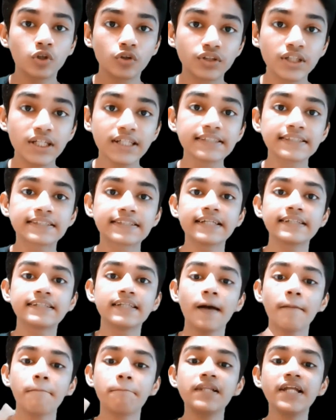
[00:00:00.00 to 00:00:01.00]
So this is
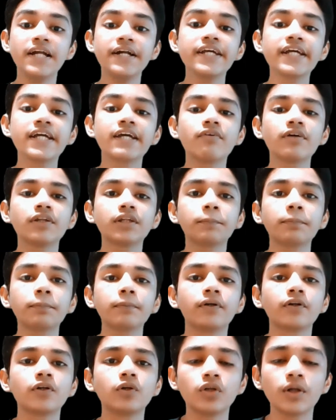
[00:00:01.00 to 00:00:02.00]
the ability given
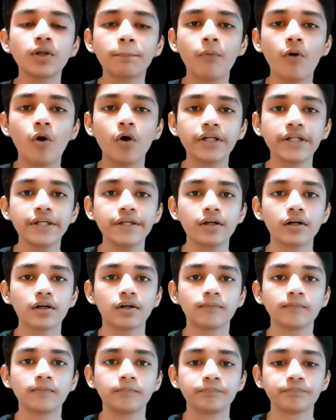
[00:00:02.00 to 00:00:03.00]
to the pawn
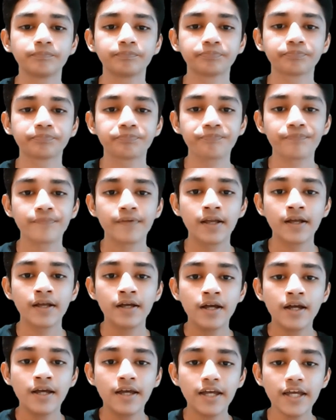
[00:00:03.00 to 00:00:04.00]
here.
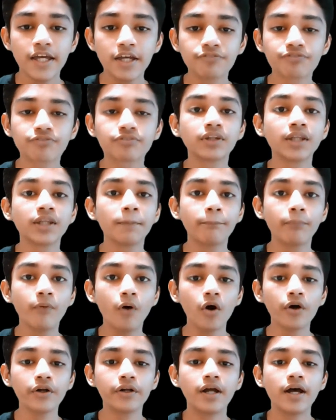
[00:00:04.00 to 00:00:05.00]
If the
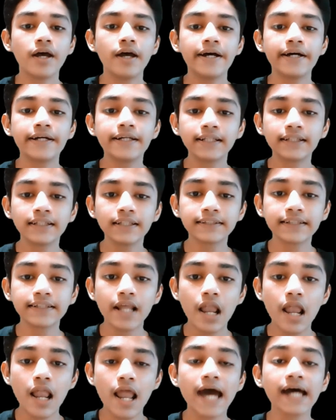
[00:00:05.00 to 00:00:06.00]
pawn reaches
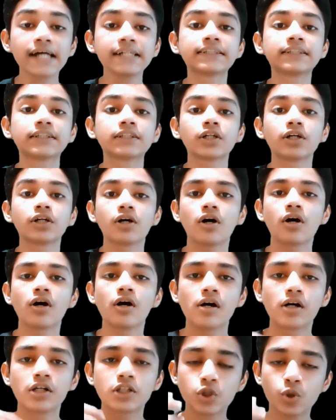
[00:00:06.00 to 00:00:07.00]
the last
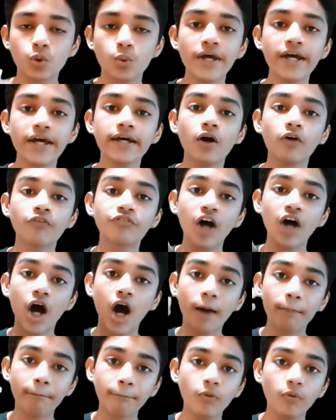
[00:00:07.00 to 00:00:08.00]
square of the
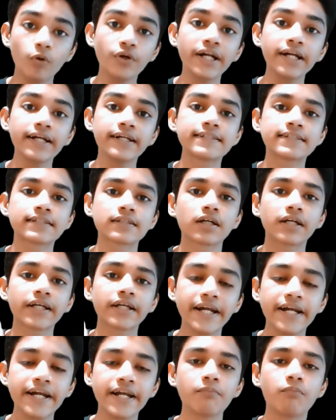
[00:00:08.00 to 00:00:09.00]
opponent's
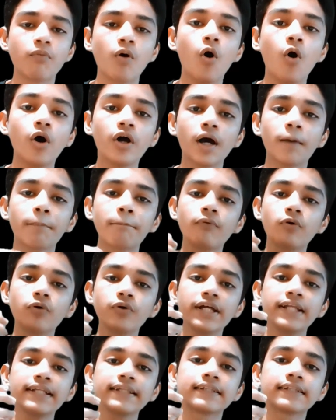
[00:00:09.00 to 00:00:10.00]
kingdom or
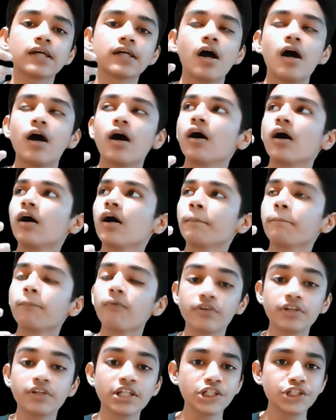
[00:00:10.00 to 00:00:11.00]
opponent's
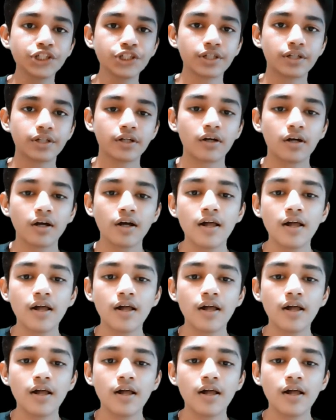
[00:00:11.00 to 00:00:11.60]
possession,